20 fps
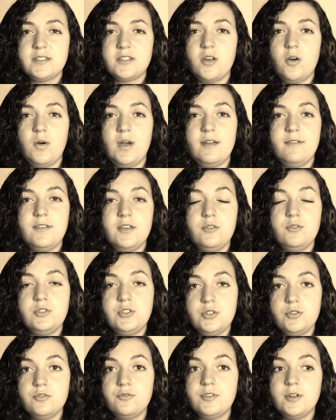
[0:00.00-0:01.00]
So if you
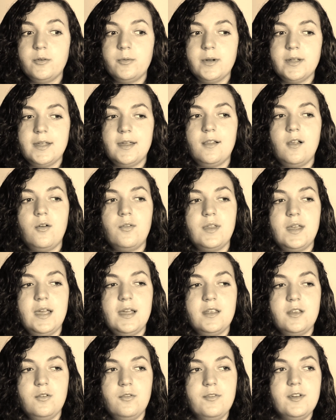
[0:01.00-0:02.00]
do feel really lonely
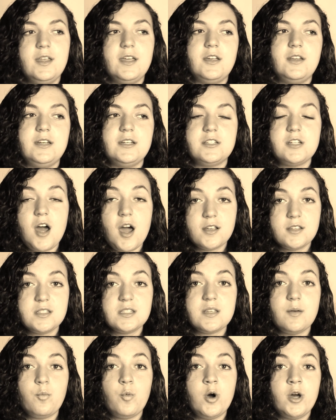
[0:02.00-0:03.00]
and you feel like you need to talk to
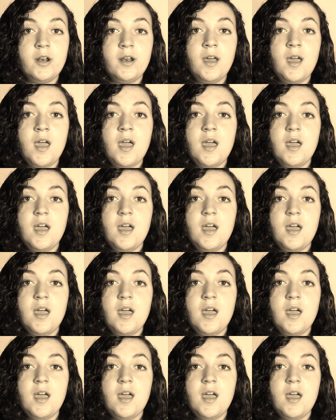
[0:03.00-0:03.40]
someone,